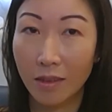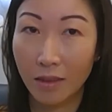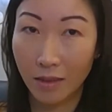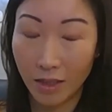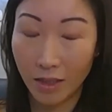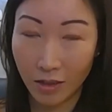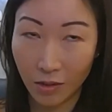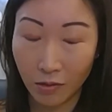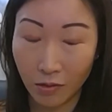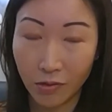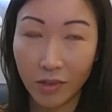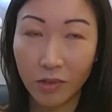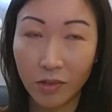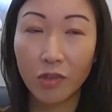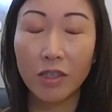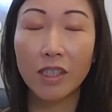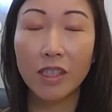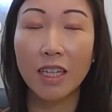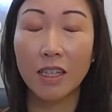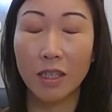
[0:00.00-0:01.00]
It's also
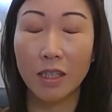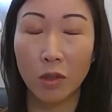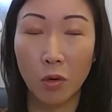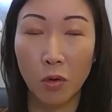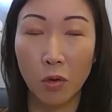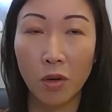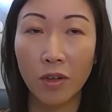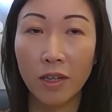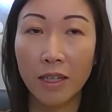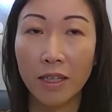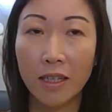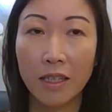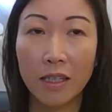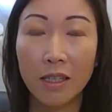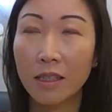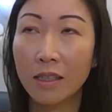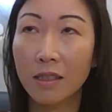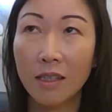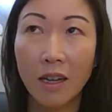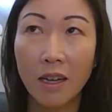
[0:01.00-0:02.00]
taken orally.
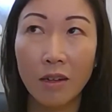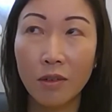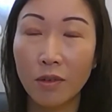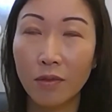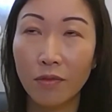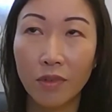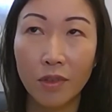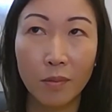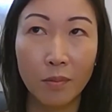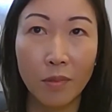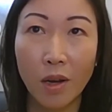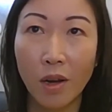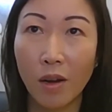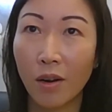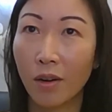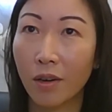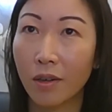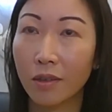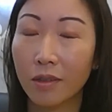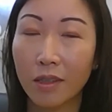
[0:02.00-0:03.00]
None of them
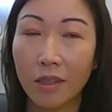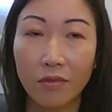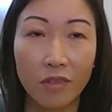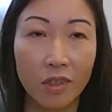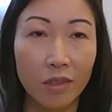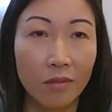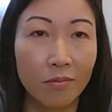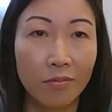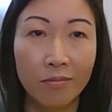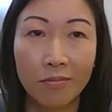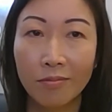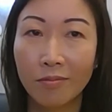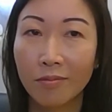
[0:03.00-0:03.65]
are given